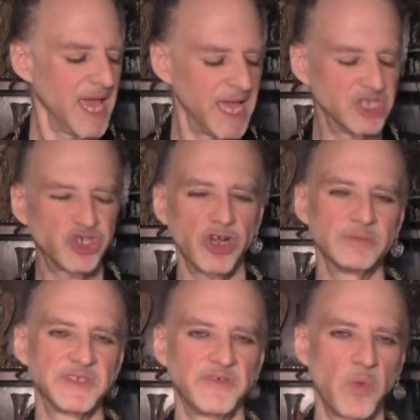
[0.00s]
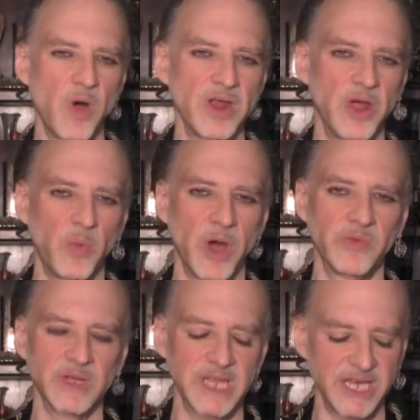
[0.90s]
in terms of a one-on-one
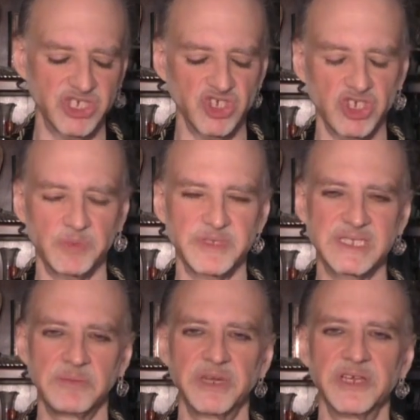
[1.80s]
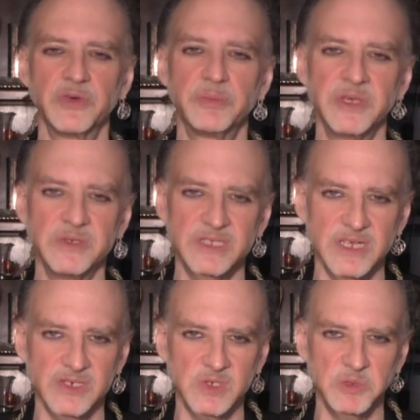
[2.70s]
-on -one relationship with some somebody who views
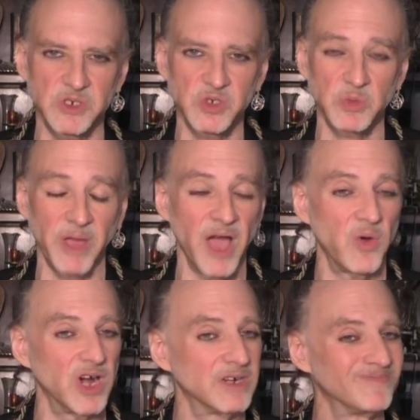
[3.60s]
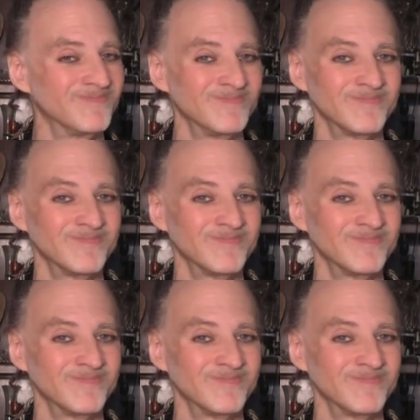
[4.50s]
their spiritual power,